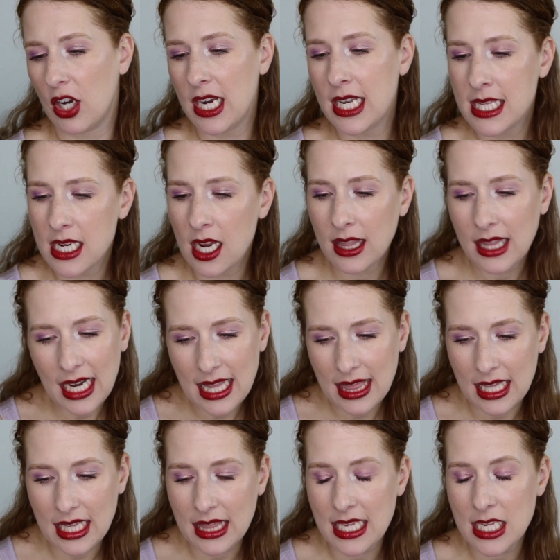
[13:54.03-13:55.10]
It's not that I
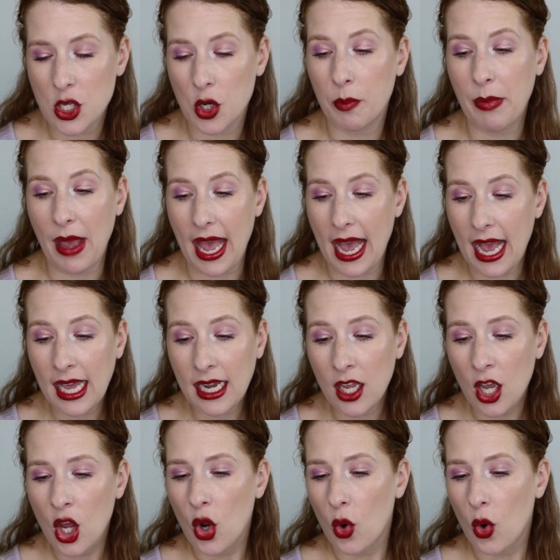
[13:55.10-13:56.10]
think these are bad